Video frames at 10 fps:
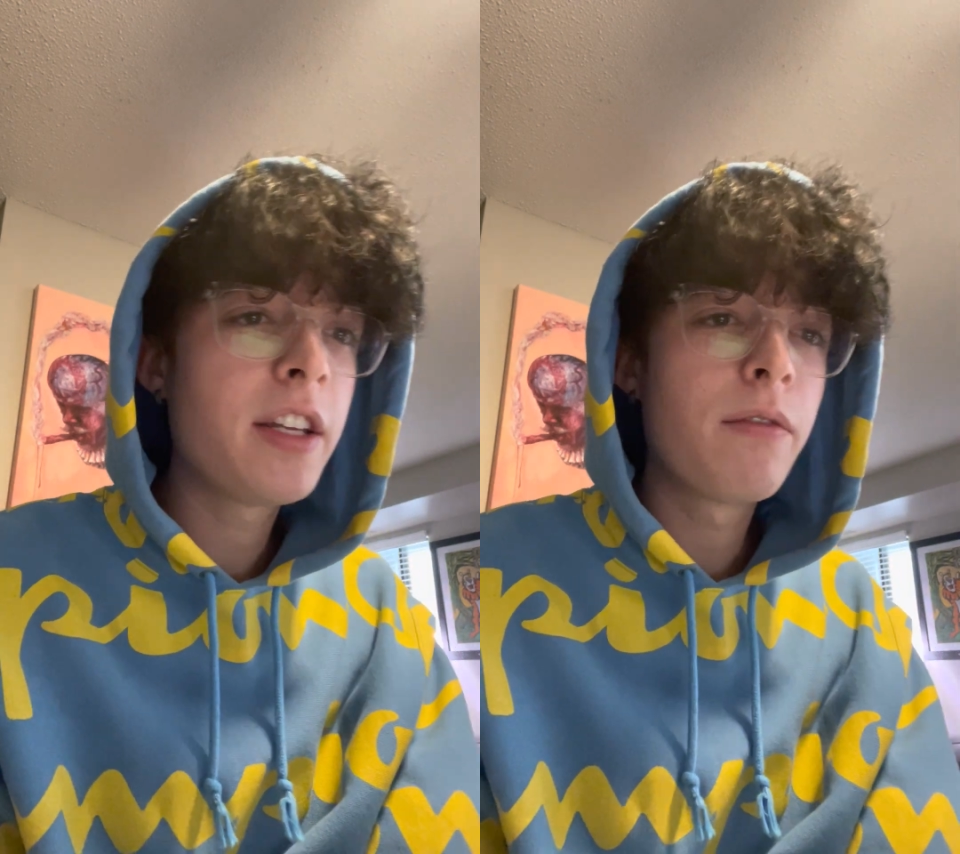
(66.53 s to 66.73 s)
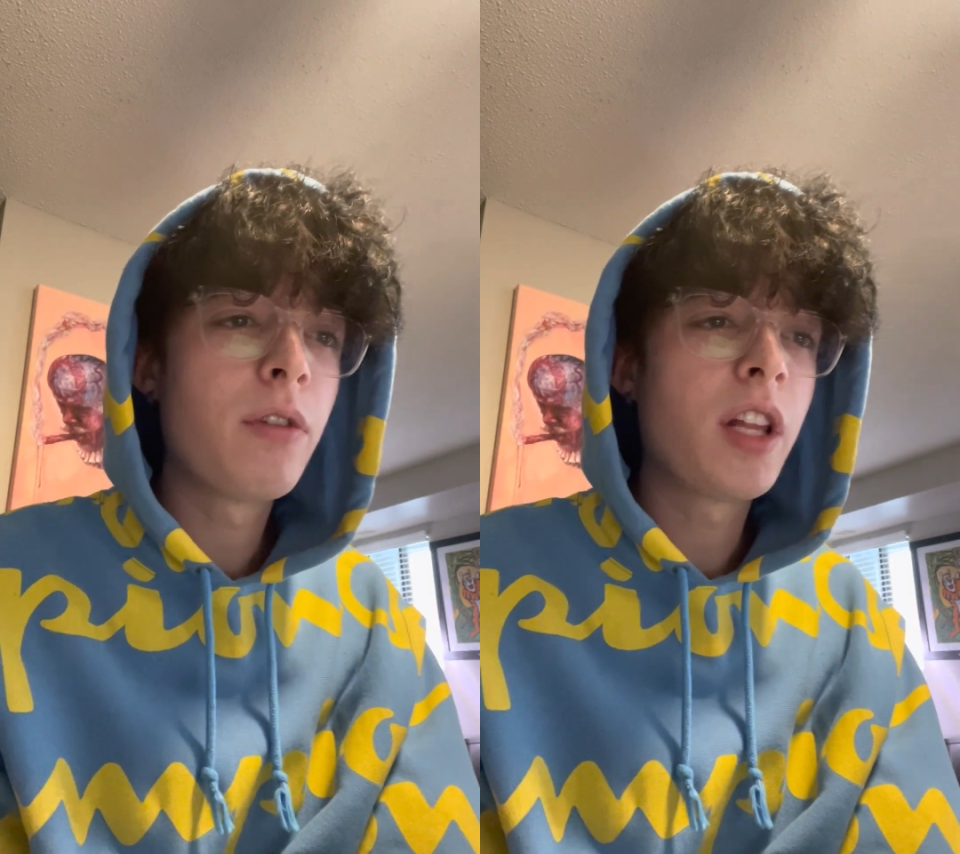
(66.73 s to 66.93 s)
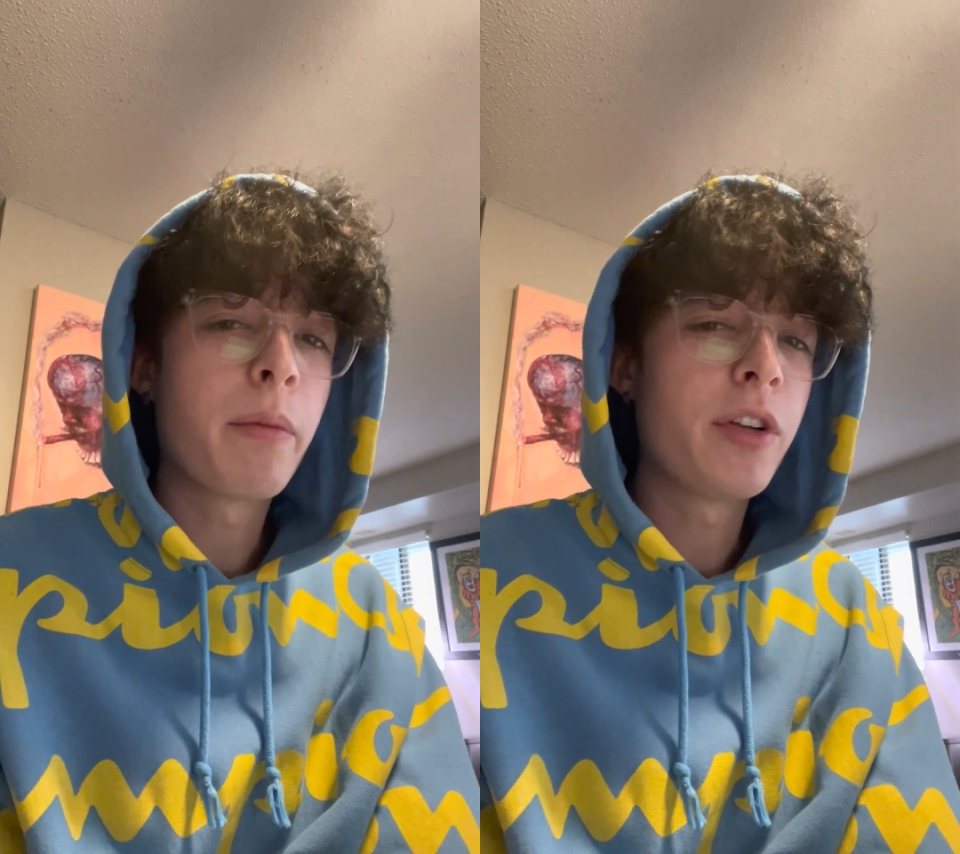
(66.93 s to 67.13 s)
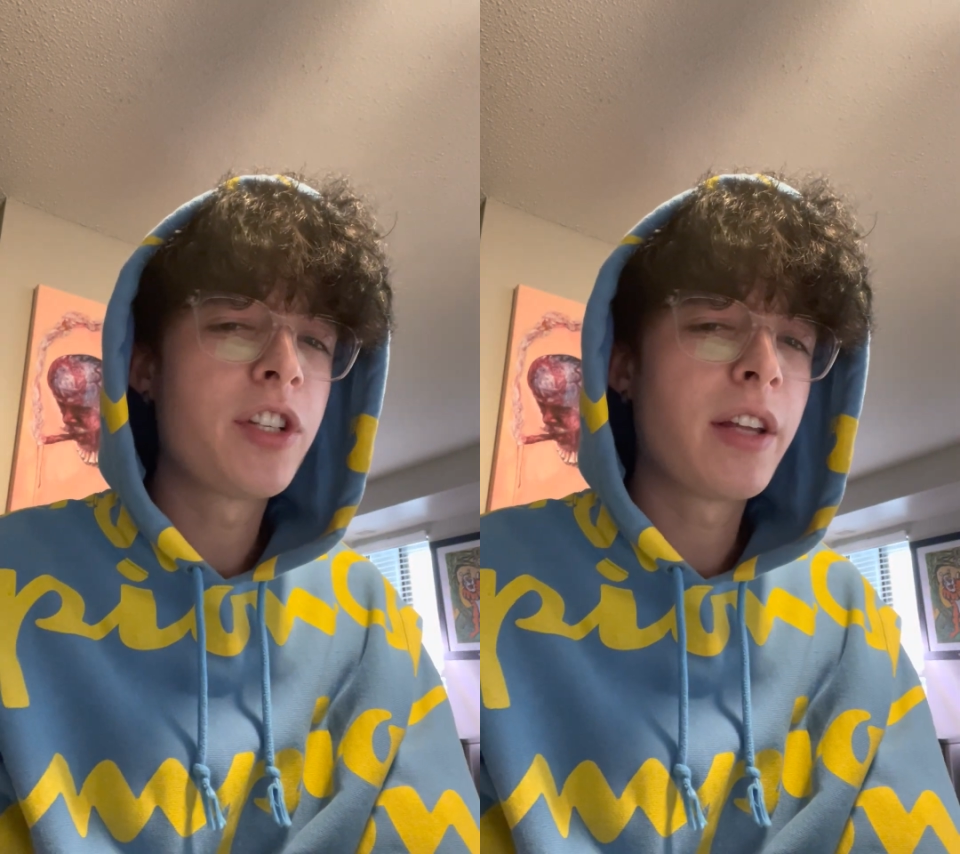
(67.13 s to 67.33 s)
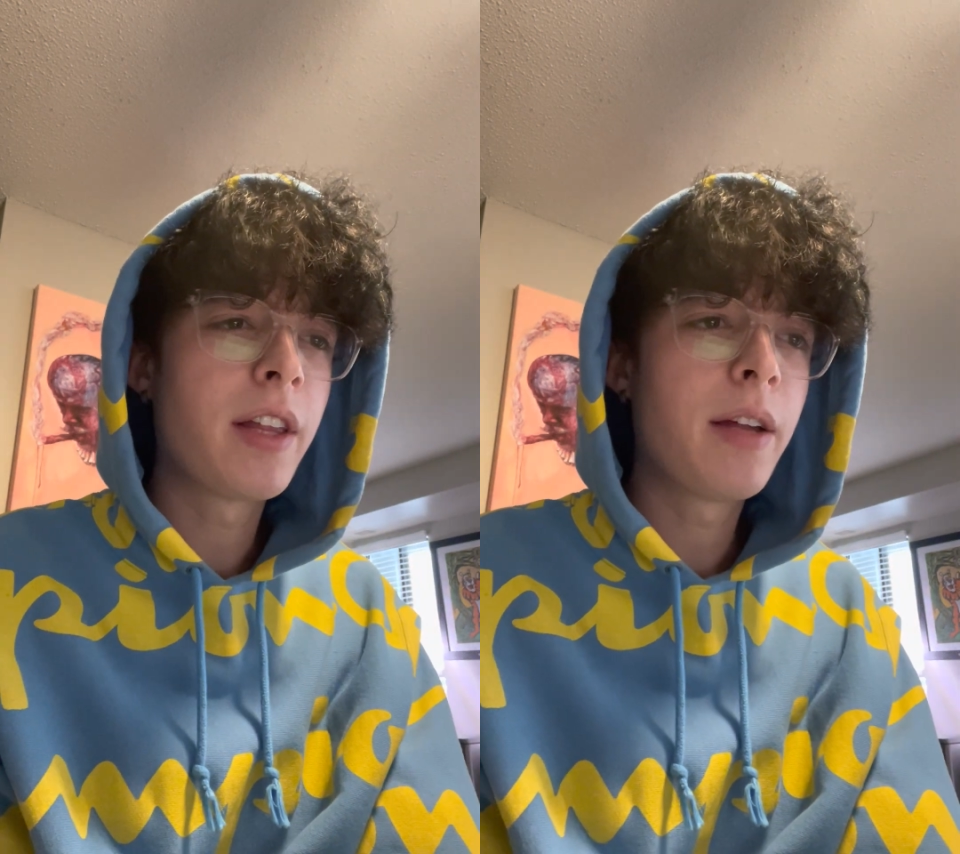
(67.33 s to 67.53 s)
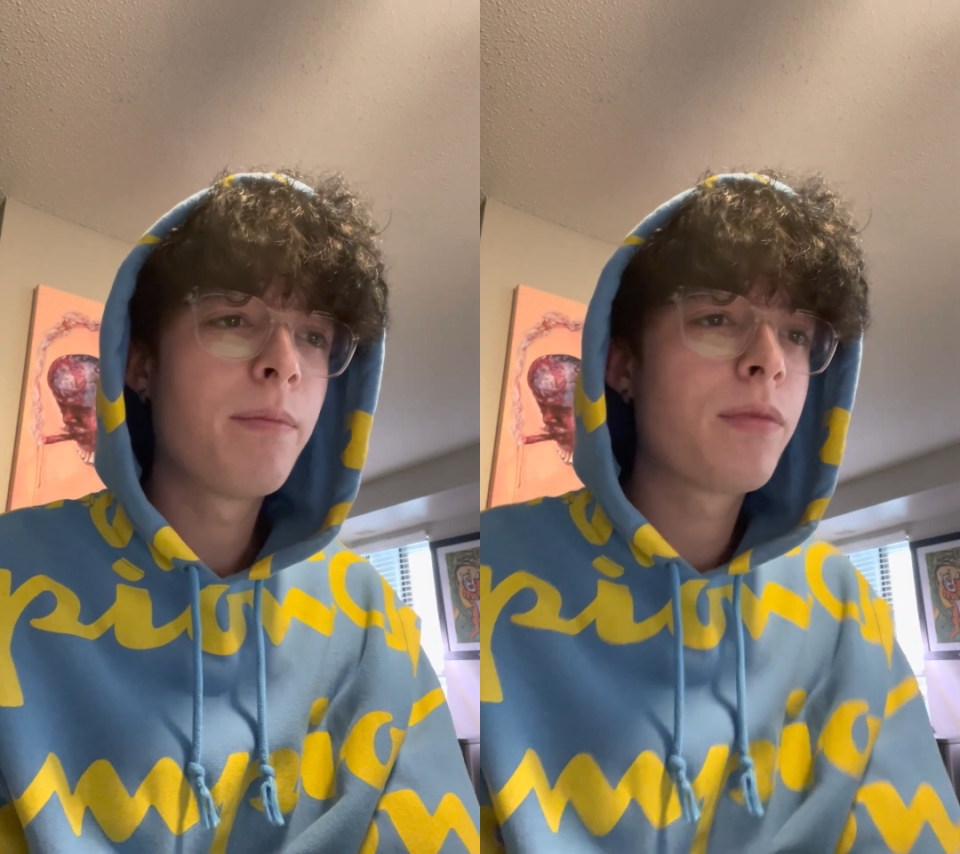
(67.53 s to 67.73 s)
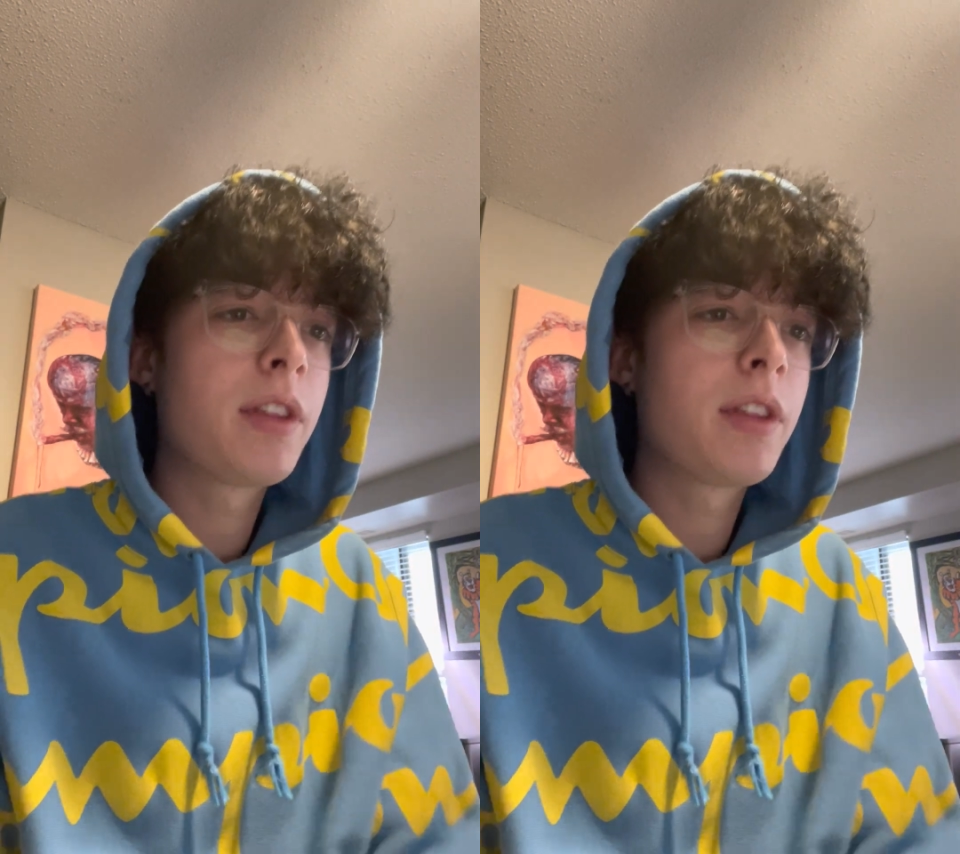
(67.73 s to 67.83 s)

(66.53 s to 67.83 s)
didn't really appreciate that,